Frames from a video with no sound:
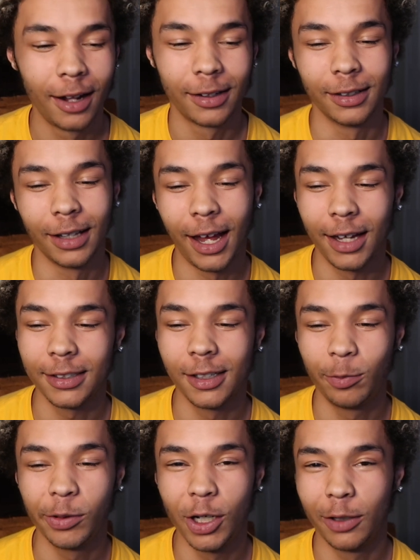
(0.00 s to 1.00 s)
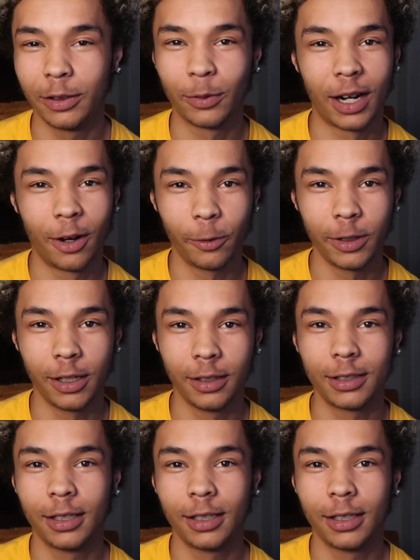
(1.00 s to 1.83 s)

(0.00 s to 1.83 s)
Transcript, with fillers: the last upload was when I went